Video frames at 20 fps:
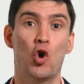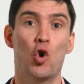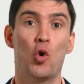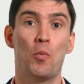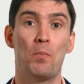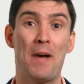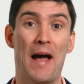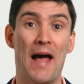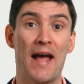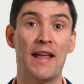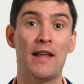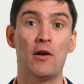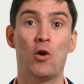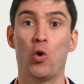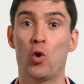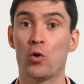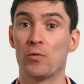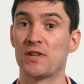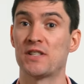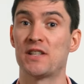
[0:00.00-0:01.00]
or
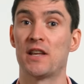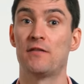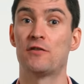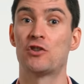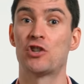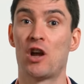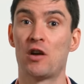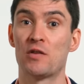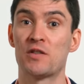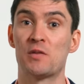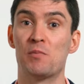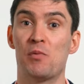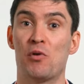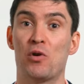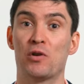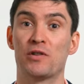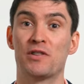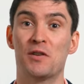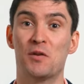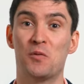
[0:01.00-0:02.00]
pay or receive child
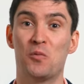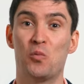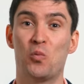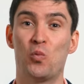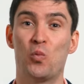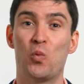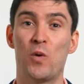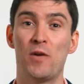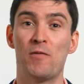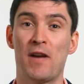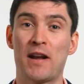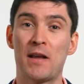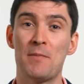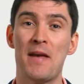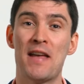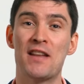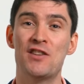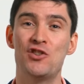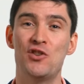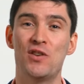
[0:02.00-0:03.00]
support, we
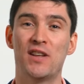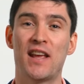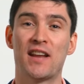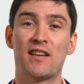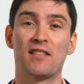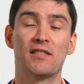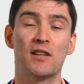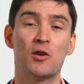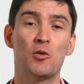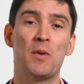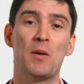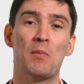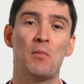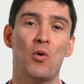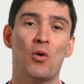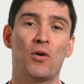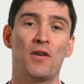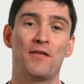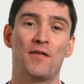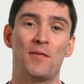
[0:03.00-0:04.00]
recommend you get a little bit
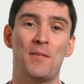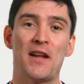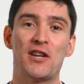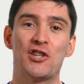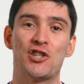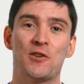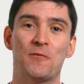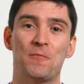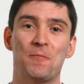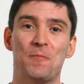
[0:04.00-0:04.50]
more information.